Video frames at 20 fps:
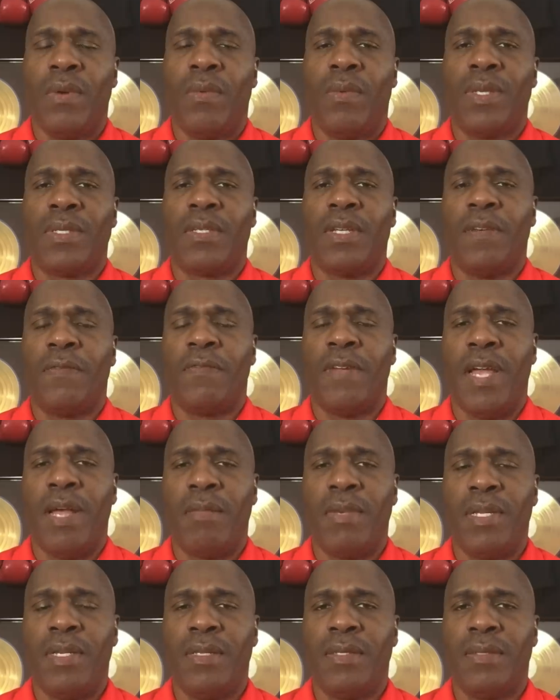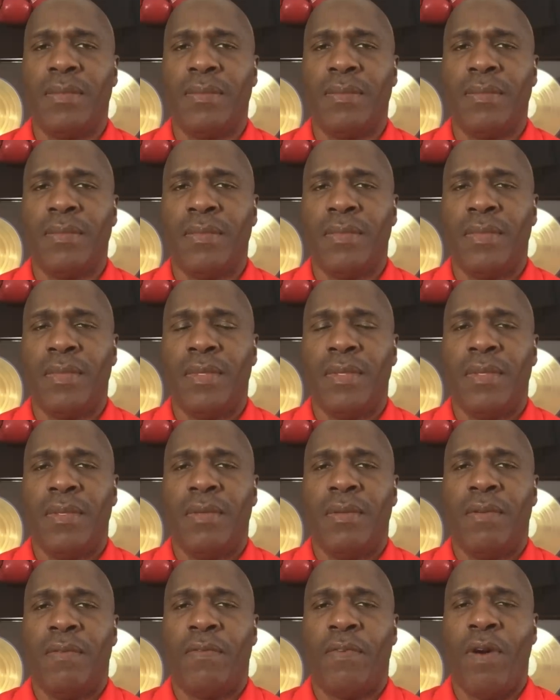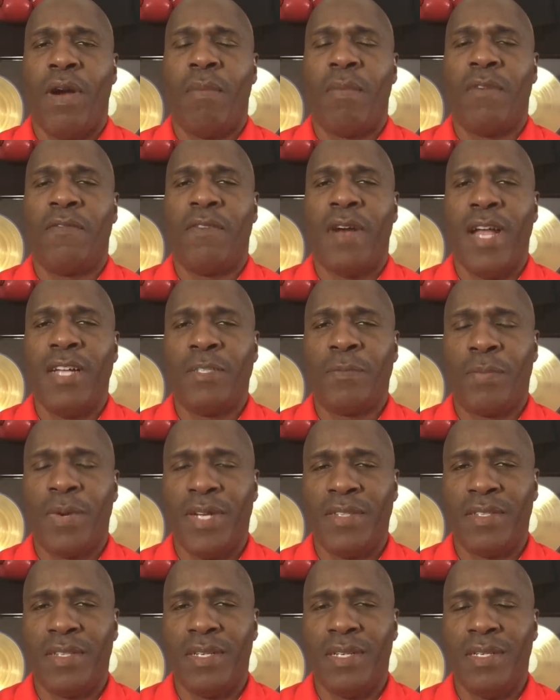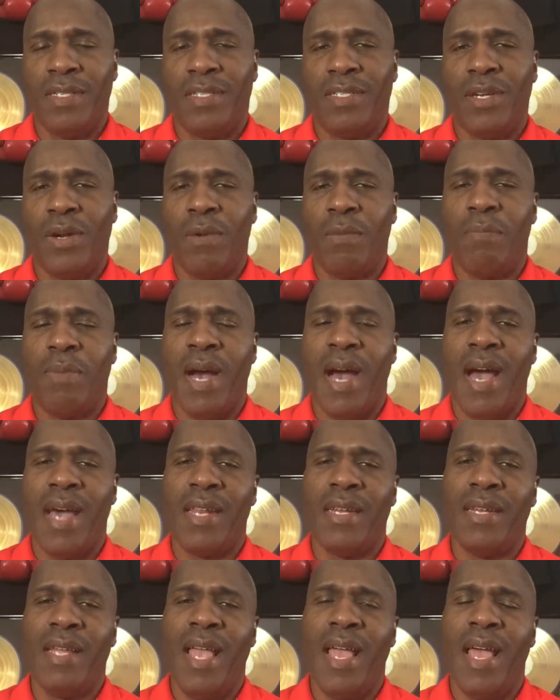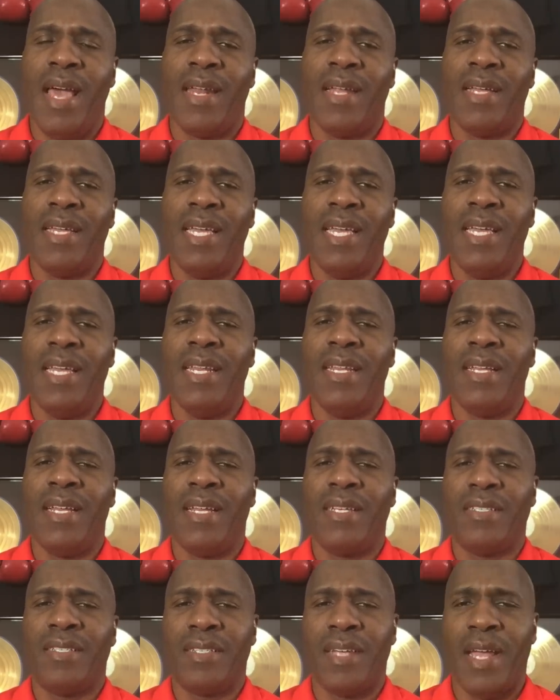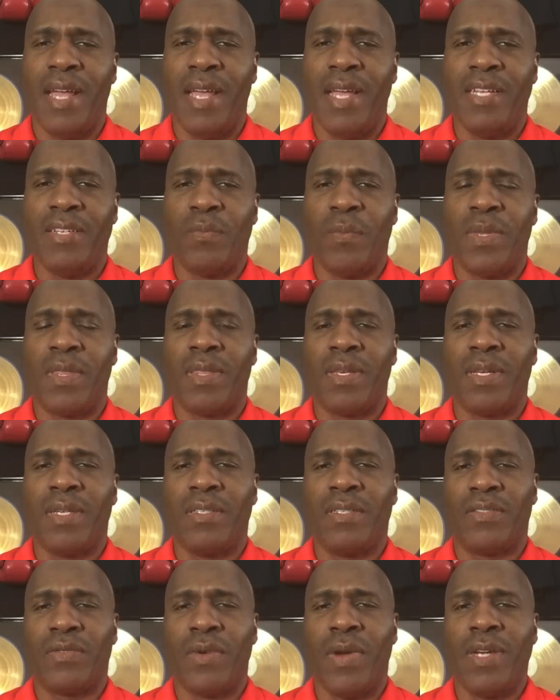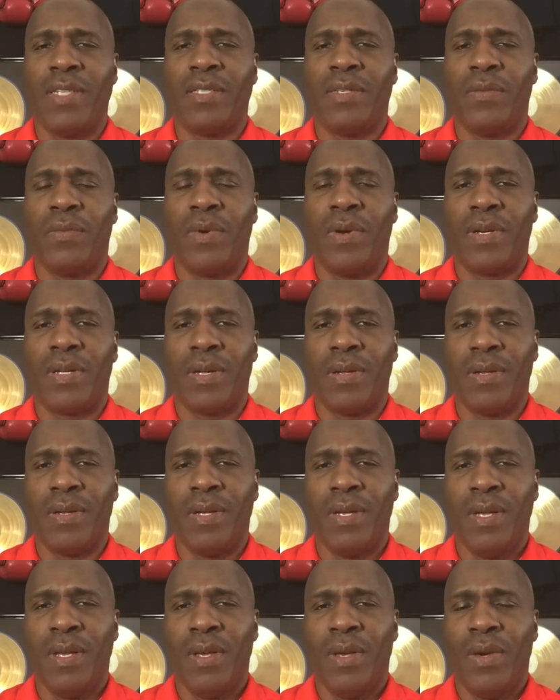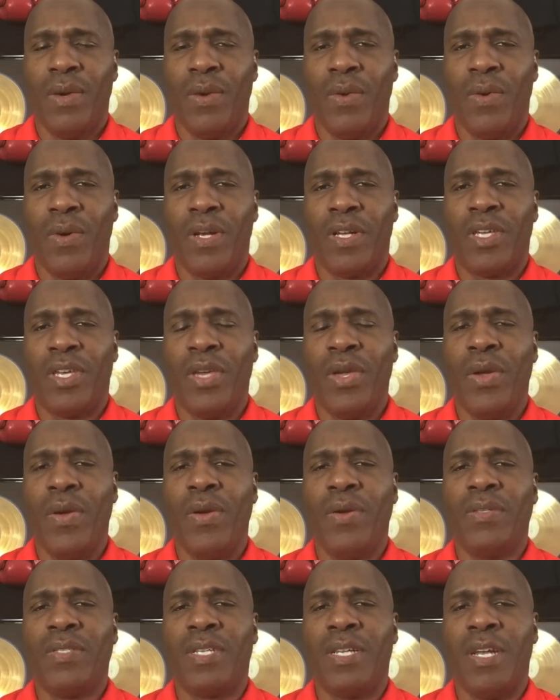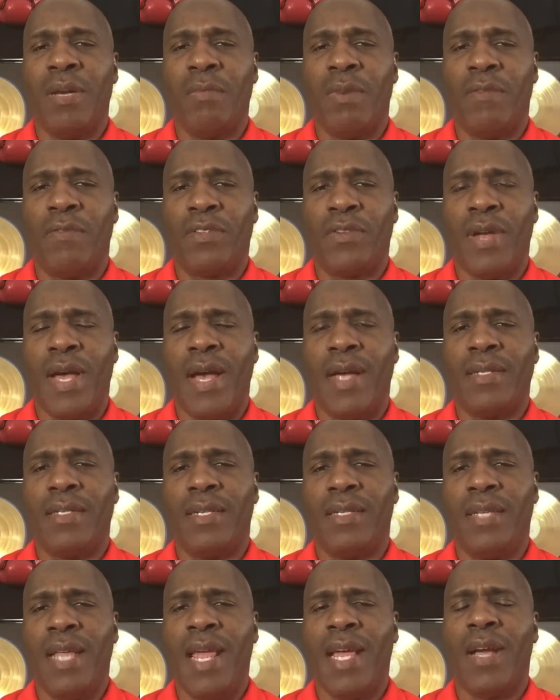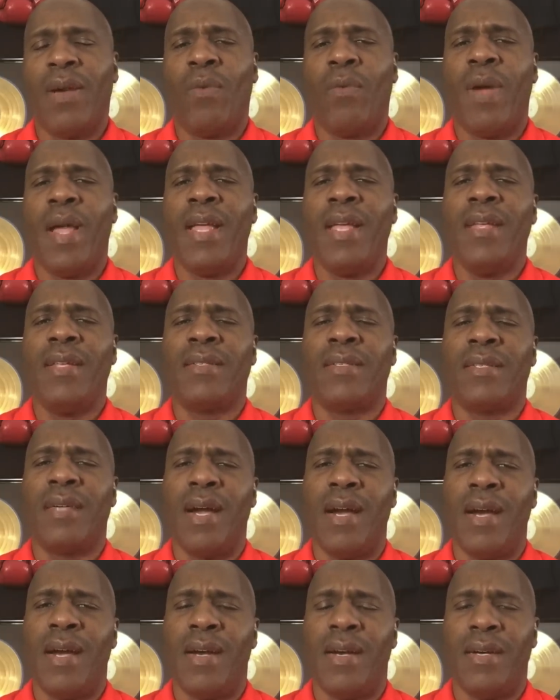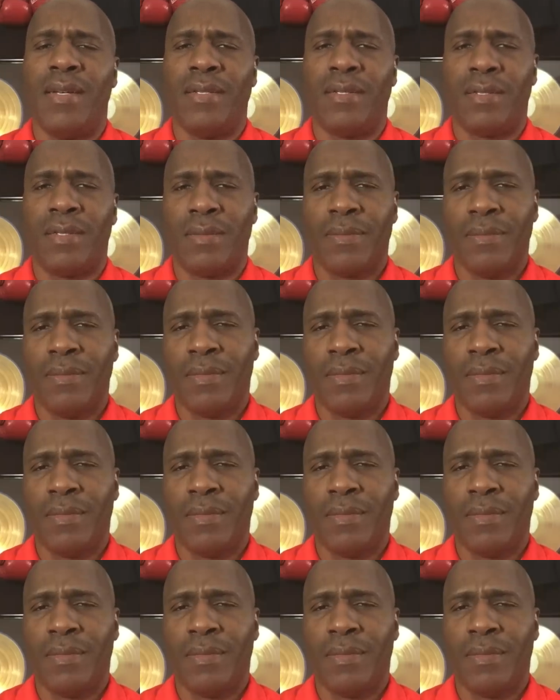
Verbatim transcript: What's up, family? Former Vice President Joe Biden had a heated exchange with the construction worker who accused him of trying to take away his guns.